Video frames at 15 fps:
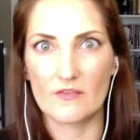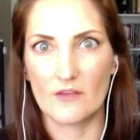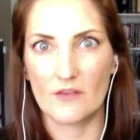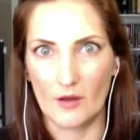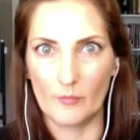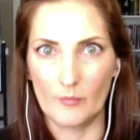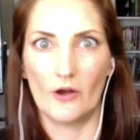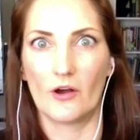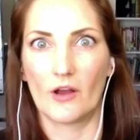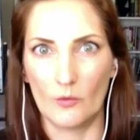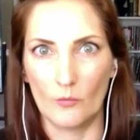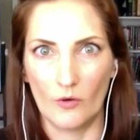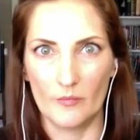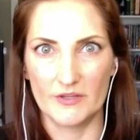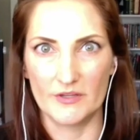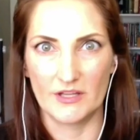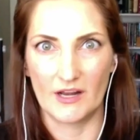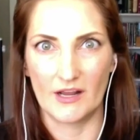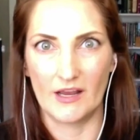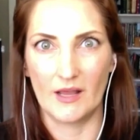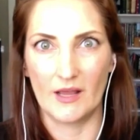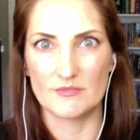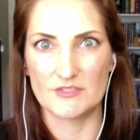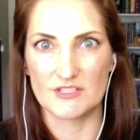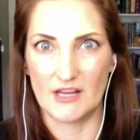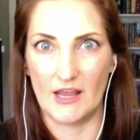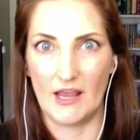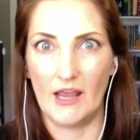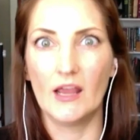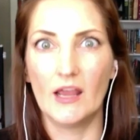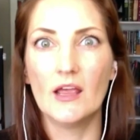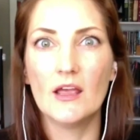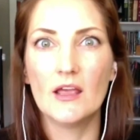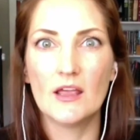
the American woman that I am today.